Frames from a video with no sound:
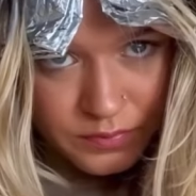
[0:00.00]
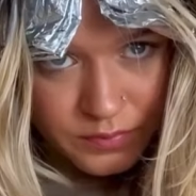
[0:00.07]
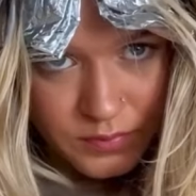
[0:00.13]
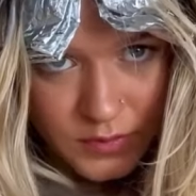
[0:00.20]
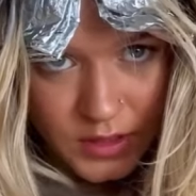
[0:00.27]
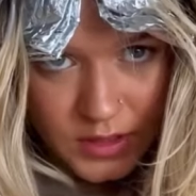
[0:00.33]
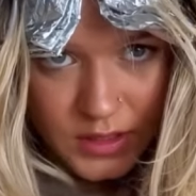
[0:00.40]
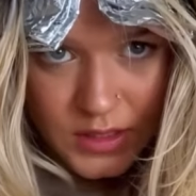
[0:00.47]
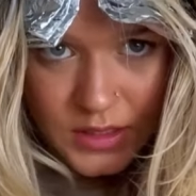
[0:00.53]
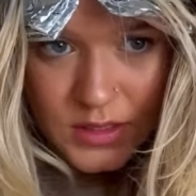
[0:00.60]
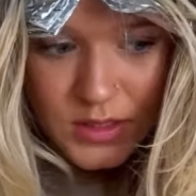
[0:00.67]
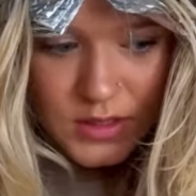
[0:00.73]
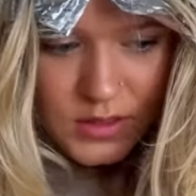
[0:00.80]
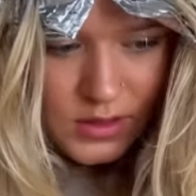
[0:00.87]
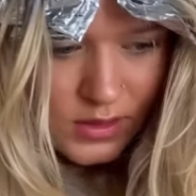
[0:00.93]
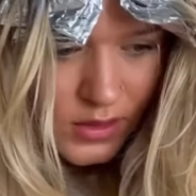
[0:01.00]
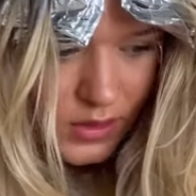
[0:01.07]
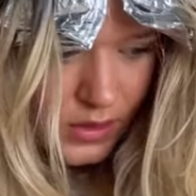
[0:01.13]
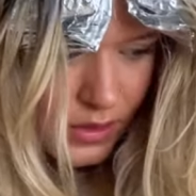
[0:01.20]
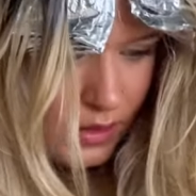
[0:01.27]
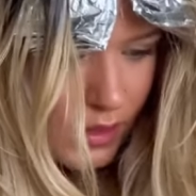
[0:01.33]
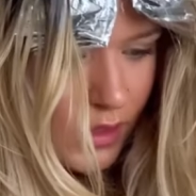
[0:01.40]
like this.
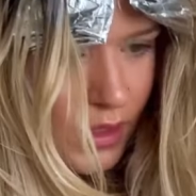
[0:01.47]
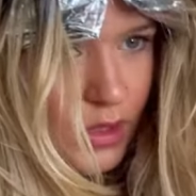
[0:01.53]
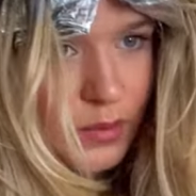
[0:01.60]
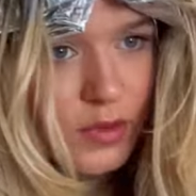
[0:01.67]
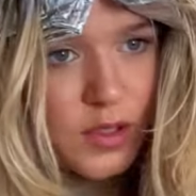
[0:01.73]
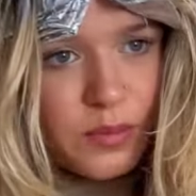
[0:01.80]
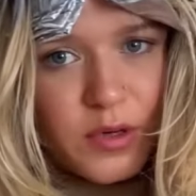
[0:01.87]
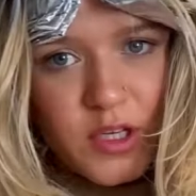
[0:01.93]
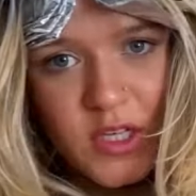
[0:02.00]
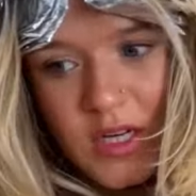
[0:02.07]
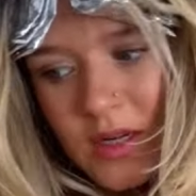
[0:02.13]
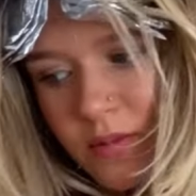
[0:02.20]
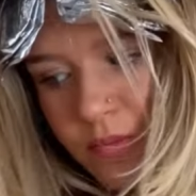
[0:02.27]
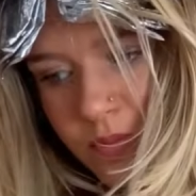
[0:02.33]
I'm going to brush it.